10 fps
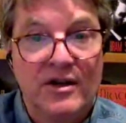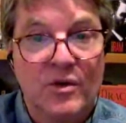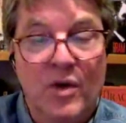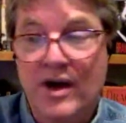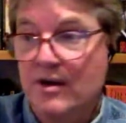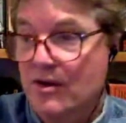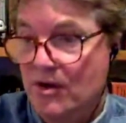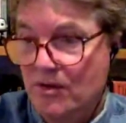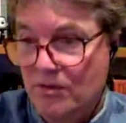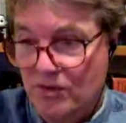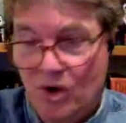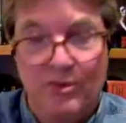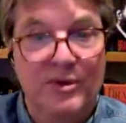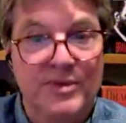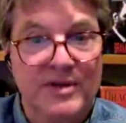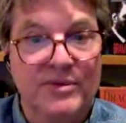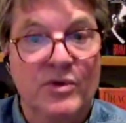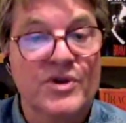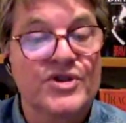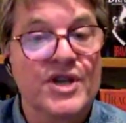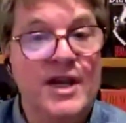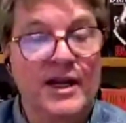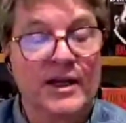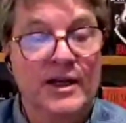what normal people were seeing.